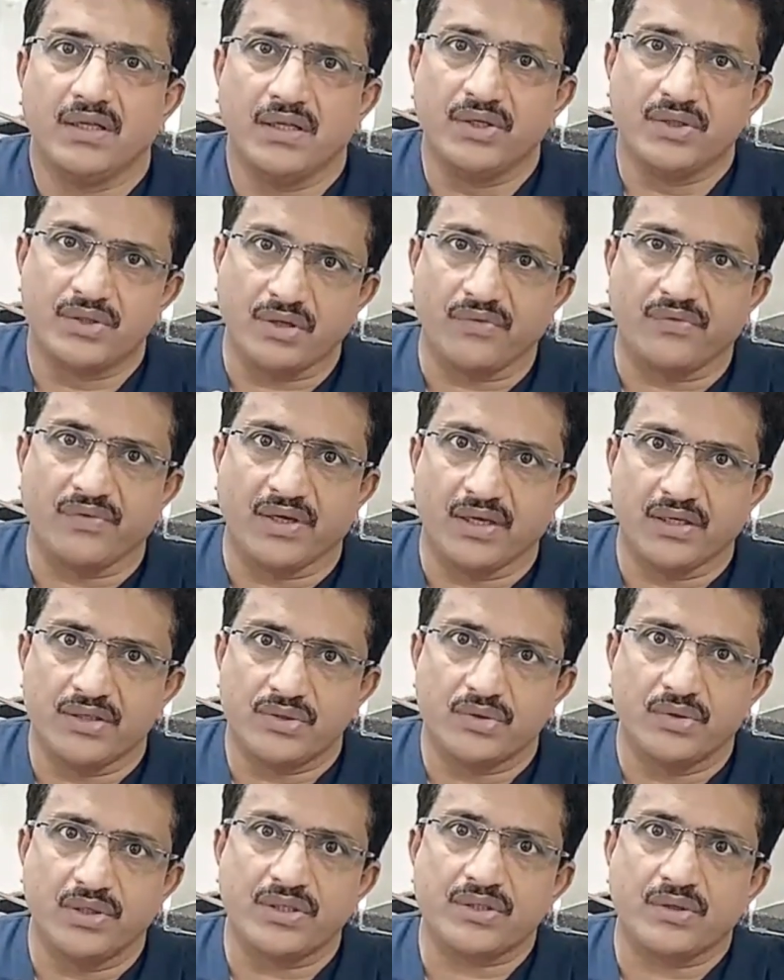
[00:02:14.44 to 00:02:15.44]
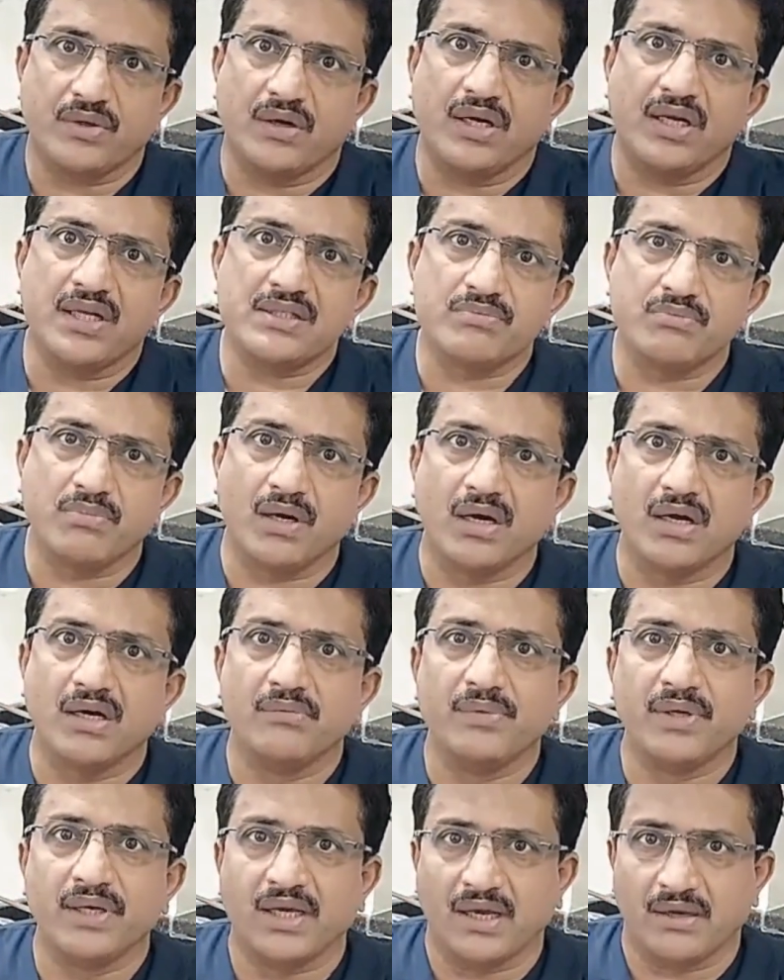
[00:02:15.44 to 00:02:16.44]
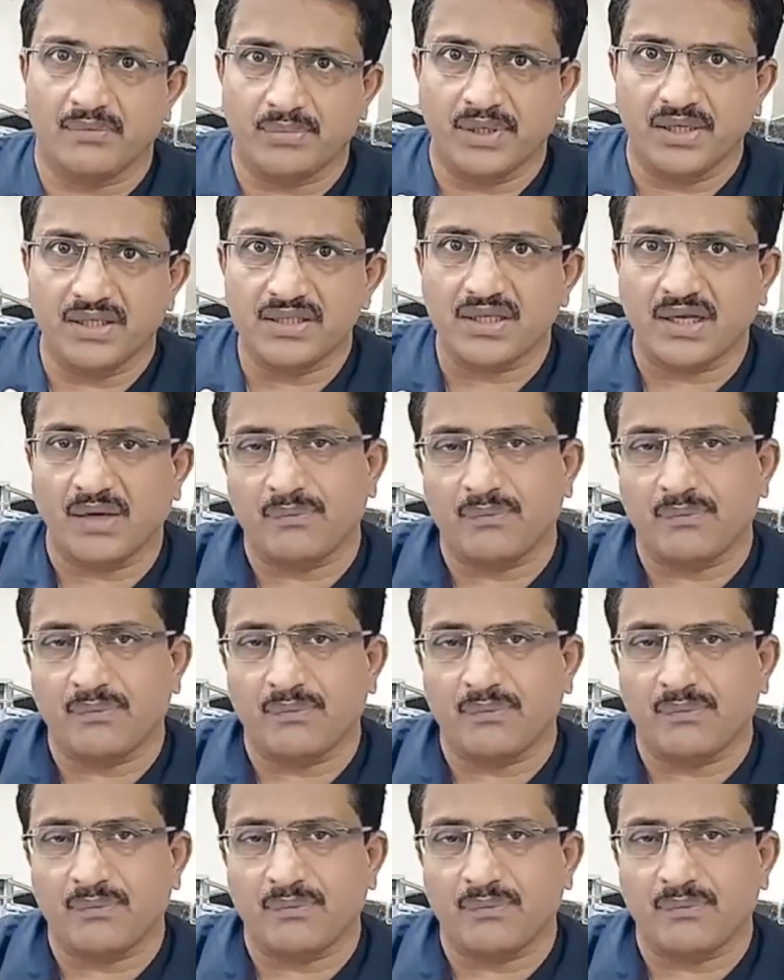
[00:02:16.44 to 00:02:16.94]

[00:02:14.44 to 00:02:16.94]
esophagus. So it's called as bird beak appearance.